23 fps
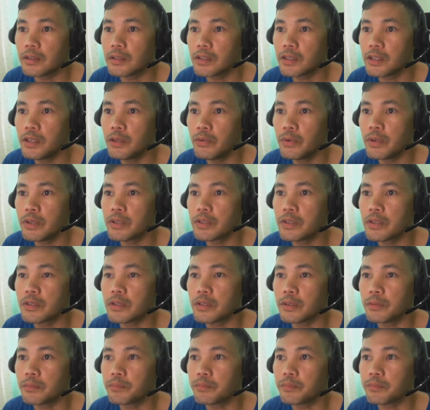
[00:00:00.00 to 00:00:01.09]
It's queuing
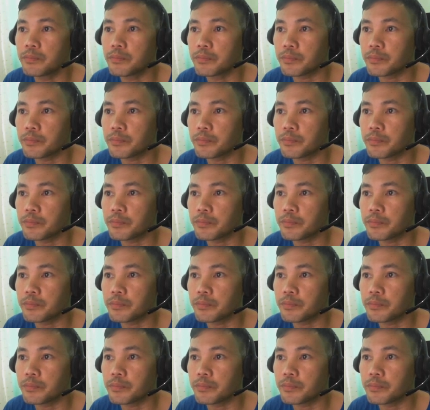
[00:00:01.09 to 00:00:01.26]
system.